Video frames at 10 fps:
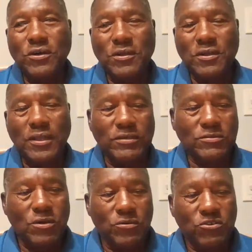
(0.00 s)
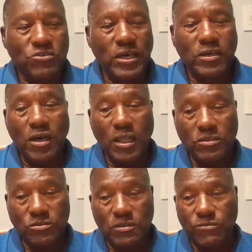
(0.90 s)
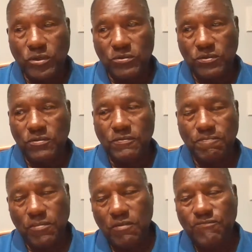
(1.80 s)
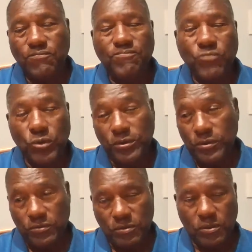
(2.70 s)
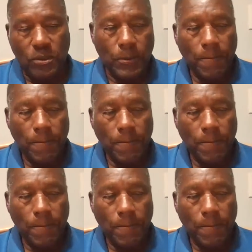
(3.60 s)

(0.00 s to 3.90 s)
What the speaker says: I taught a class called The Psychology of Racism 40 years ago.